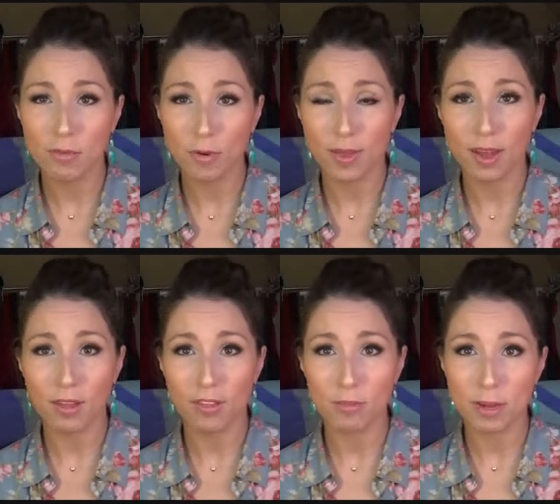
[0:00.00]
before the
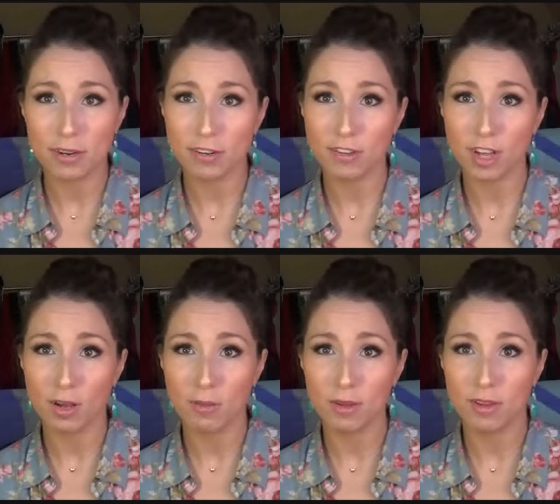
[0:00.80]
health inspectors
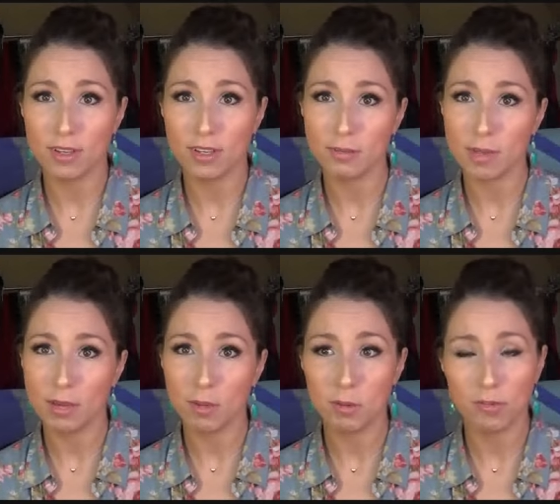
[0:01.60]
come and
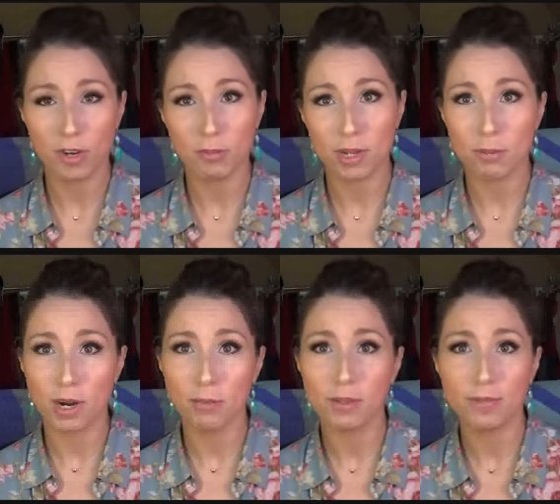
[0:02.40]
make me move out of my
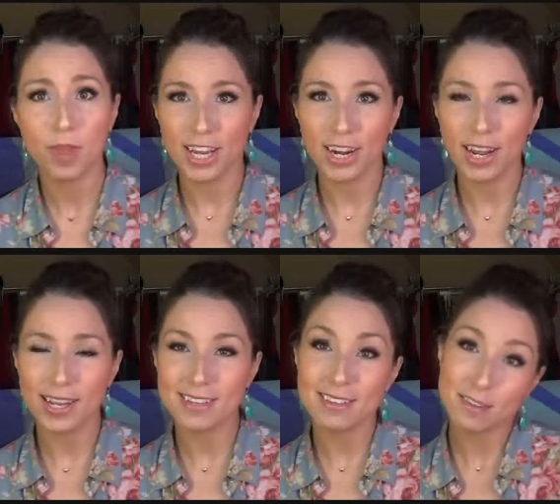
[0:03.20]
apartment. All
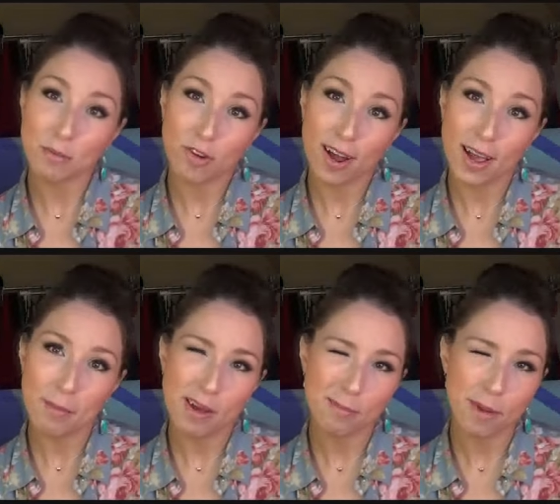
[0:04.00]
right, subscribe.